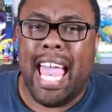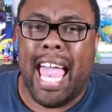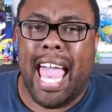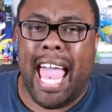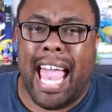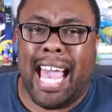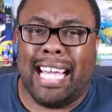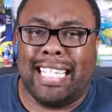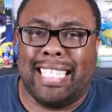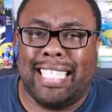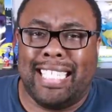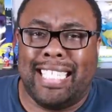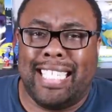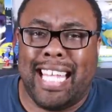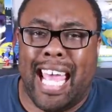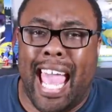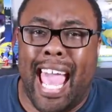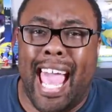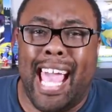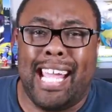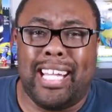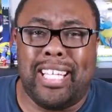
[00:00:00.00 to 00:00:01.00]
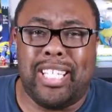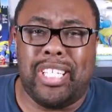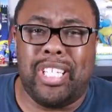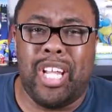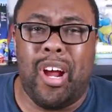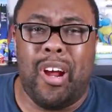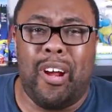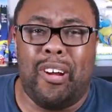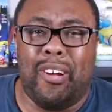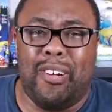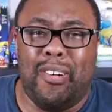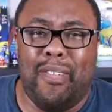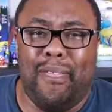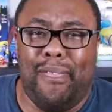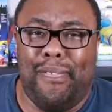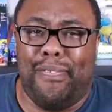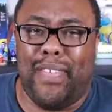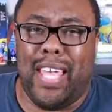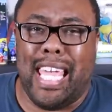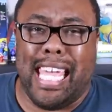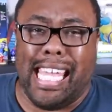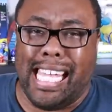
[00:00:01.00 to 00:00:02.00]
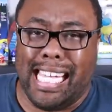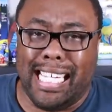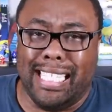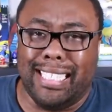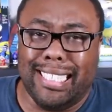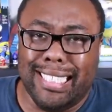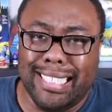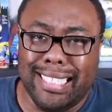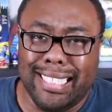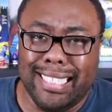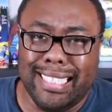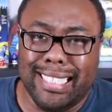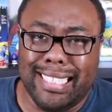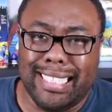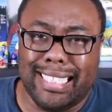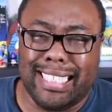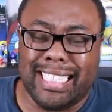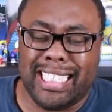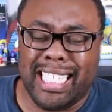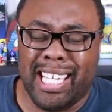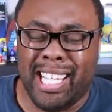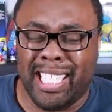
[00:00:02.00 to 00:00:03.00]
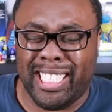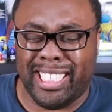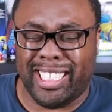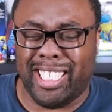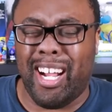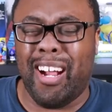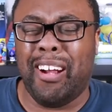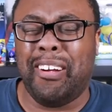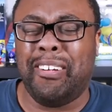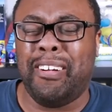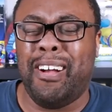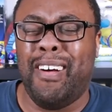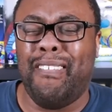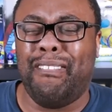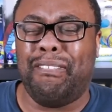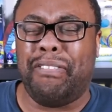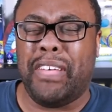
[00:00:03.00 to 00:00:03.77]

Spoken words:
Hashtag turtle feels! The turtle